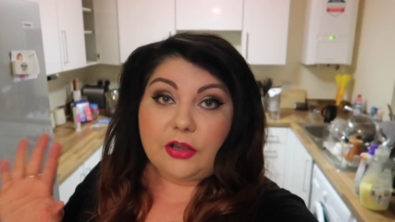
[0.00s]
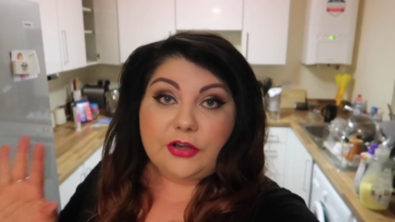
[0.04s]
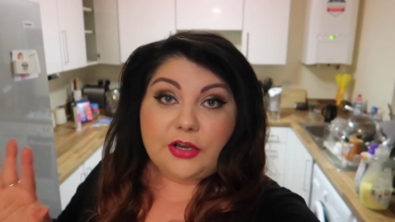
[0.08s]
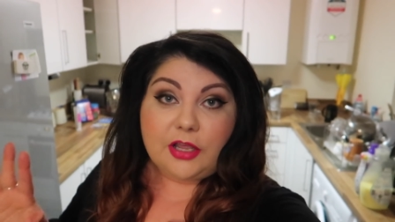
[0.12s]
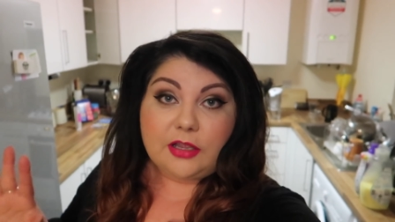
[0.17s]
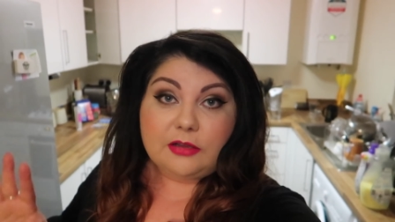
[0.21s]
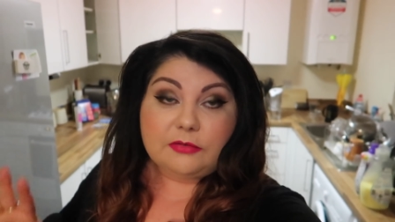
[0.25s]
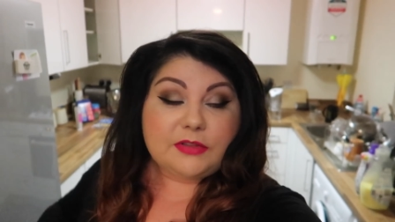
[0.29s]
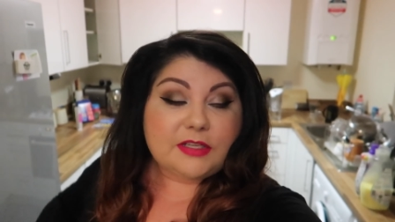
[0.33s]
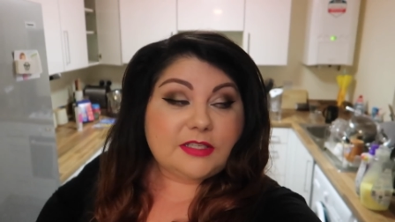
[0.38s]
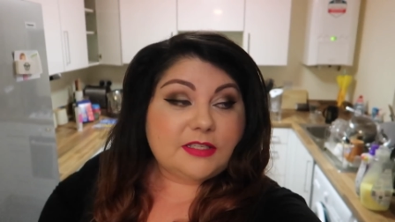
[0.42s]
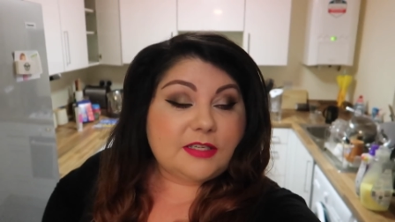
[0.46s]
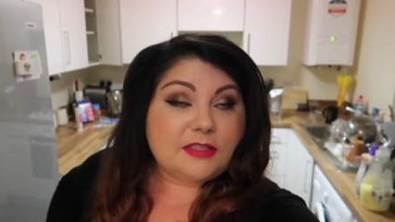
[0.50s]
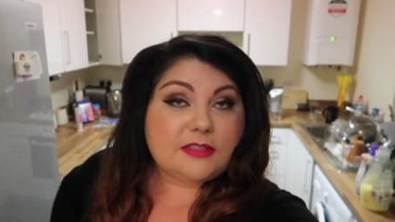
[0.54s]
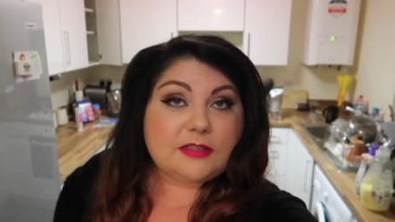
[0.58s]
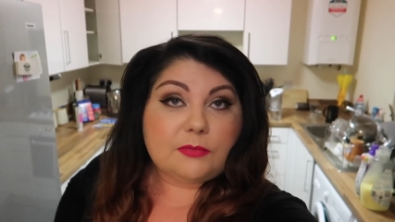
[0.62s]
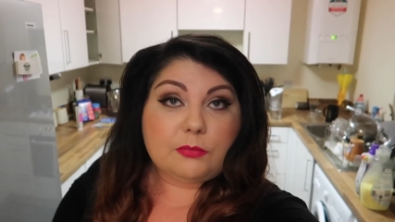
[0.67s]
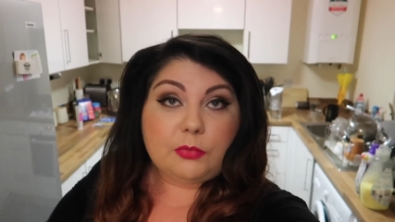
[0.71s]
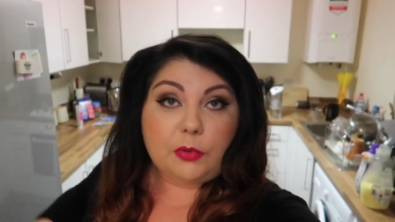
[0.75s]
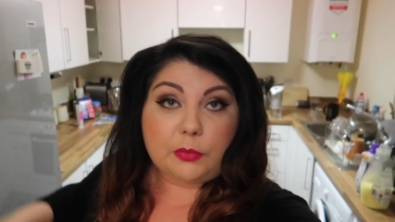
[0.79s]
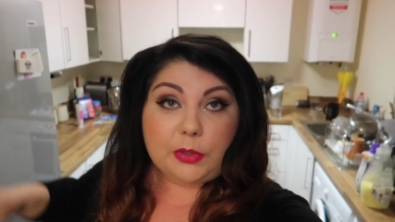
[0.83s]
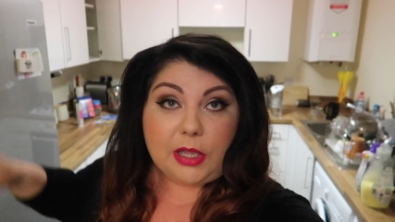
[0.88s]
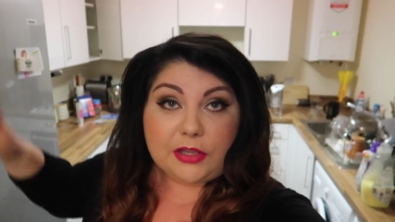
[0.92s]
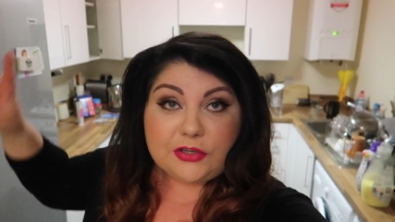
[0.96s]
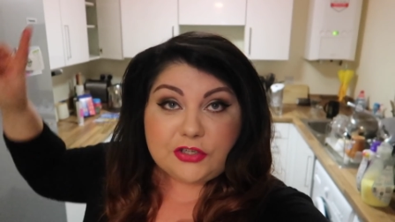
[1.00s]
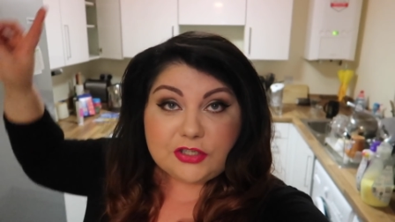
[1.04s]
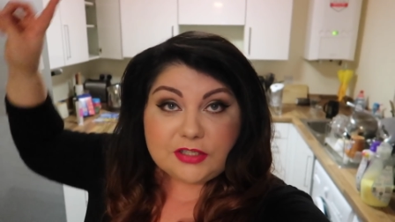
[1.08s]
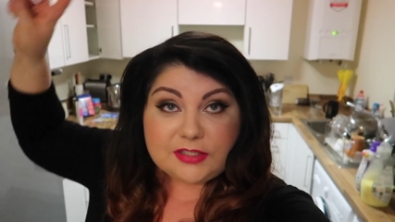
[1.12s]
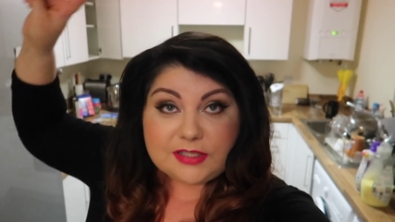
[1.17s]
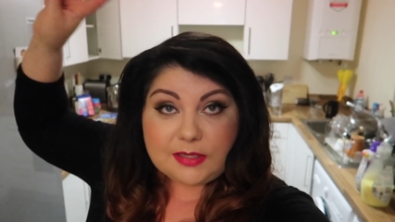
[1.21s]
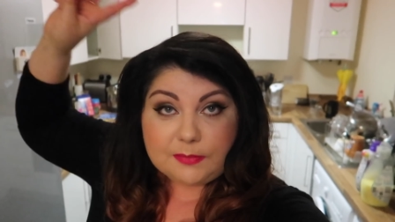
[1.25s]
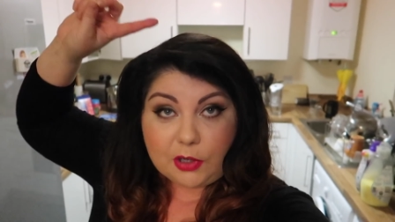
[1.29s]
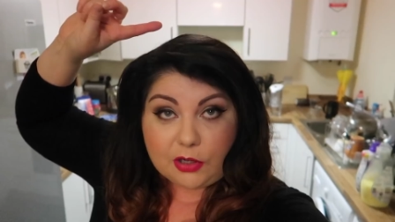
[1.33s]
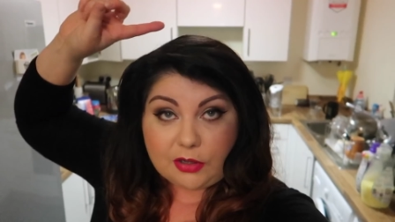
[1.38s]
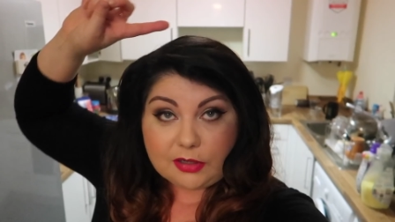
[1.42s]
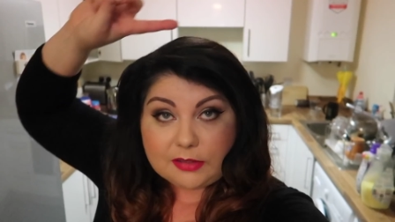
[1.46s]
I know, this is, well, as you
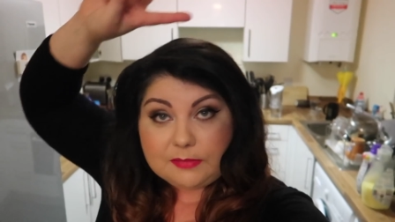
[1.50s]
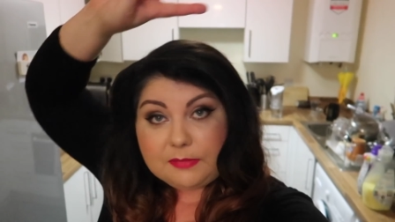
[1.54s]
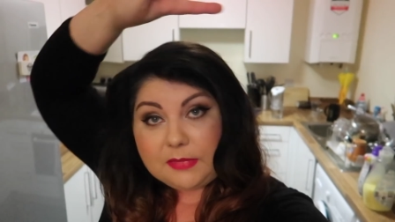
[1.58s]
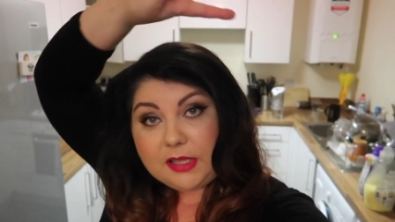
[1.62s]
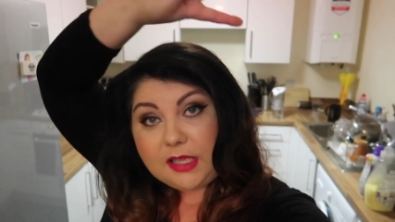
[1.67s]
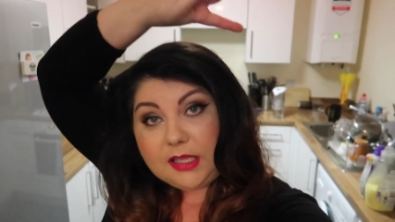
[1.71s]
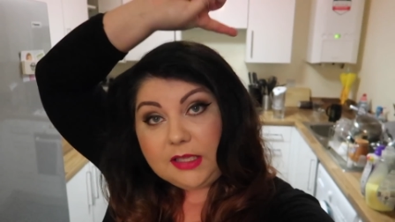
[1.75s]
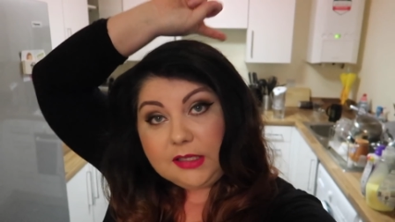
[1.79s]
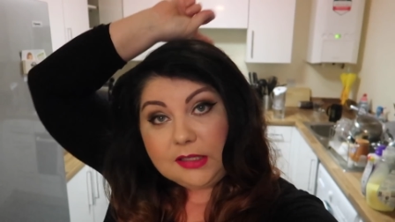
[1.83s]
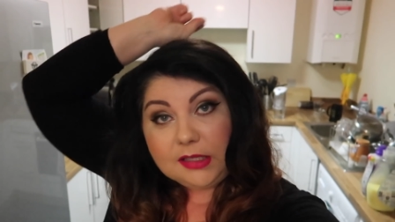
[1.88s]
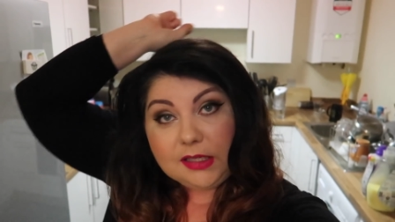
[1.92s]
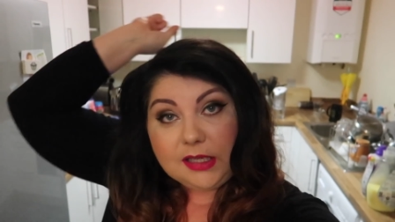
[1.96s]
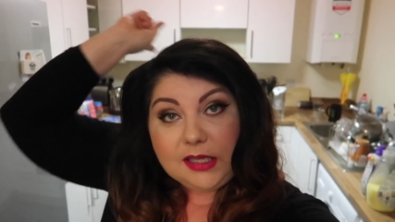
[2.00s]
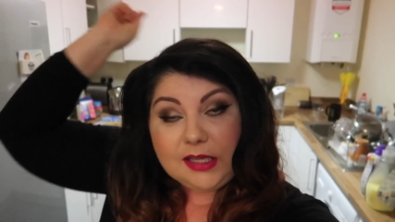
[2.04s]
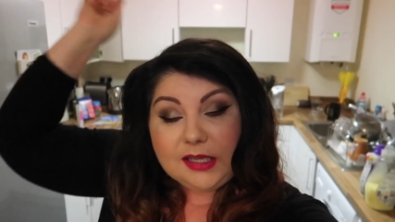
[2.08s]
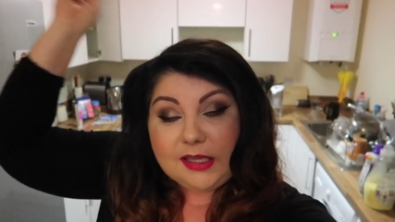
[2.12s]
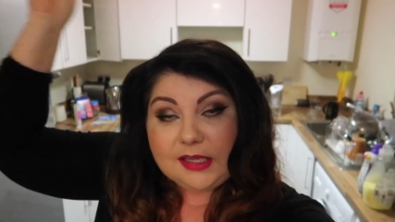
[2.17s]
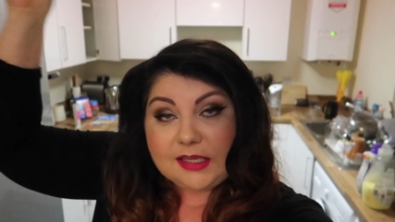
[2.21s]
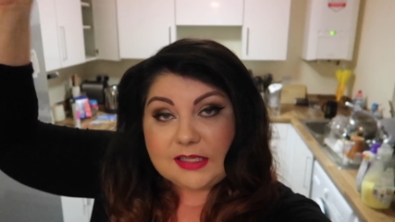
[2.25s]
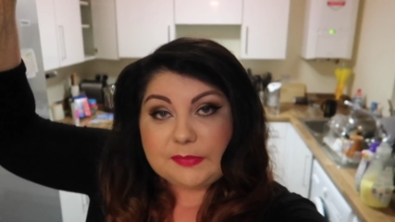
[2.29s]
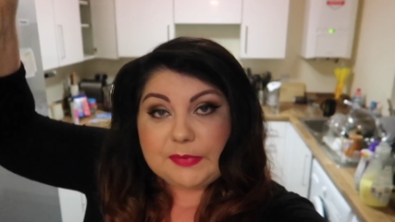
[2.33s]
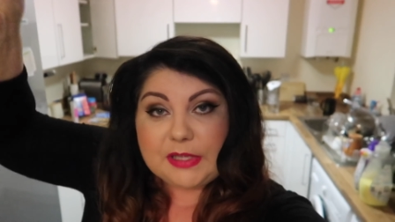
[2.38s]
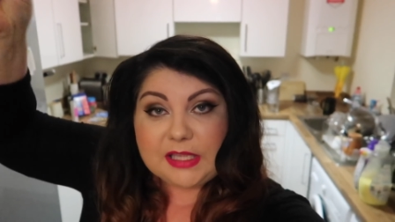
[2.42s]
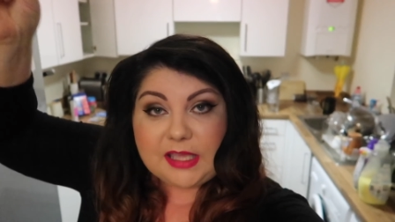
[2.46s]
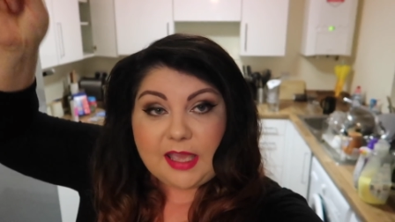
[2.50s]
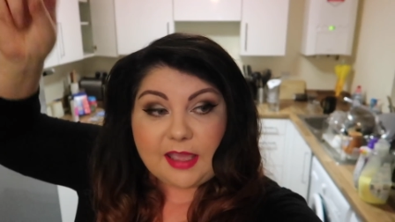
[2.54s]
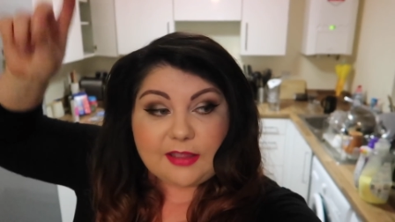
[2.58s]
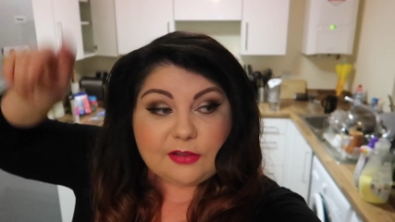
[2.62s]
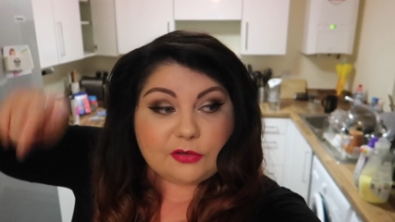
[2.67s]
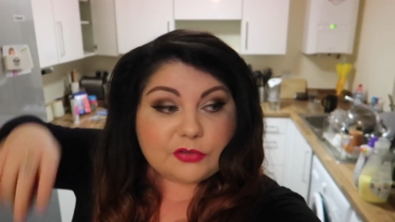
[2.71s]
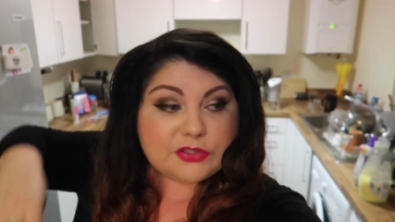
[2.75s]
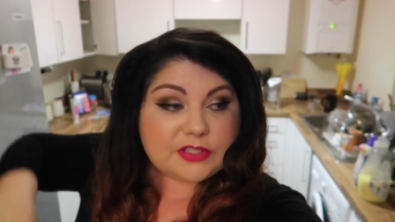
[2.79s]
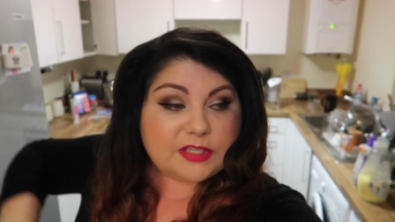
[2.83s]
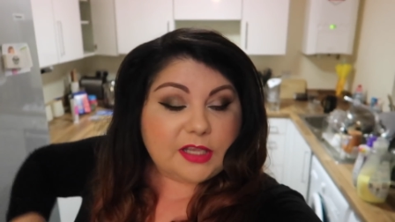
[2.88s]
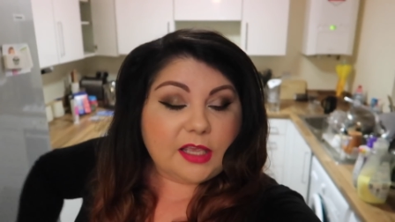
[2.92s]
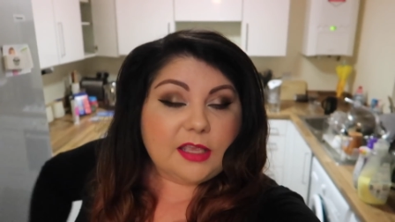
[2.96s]
can see behind me, it's a bit
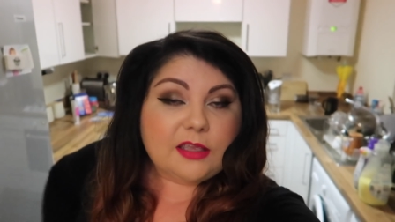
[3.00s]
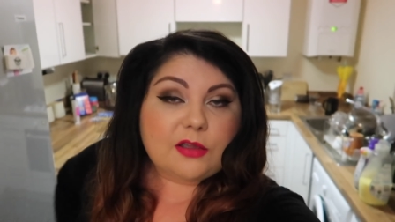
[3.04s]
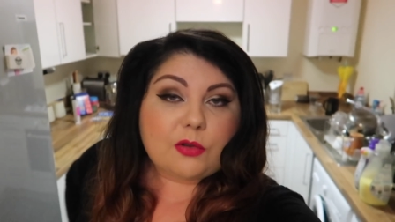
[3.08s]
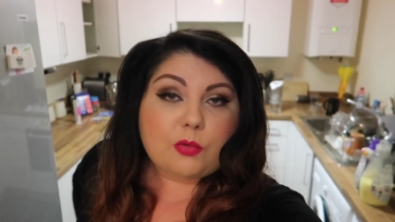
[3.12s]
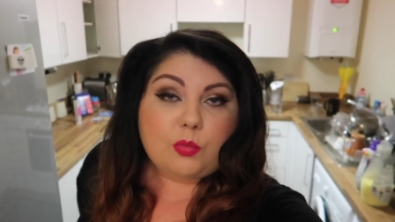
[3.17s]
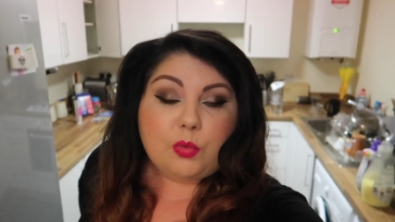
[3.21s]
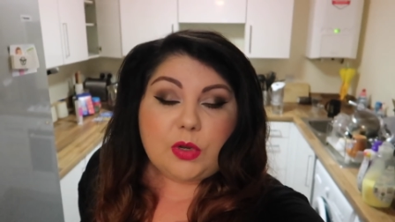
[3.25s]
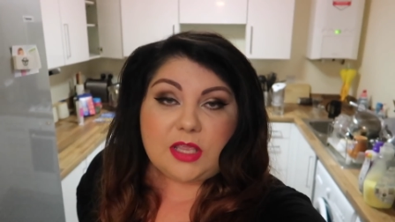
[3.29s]
chaotic.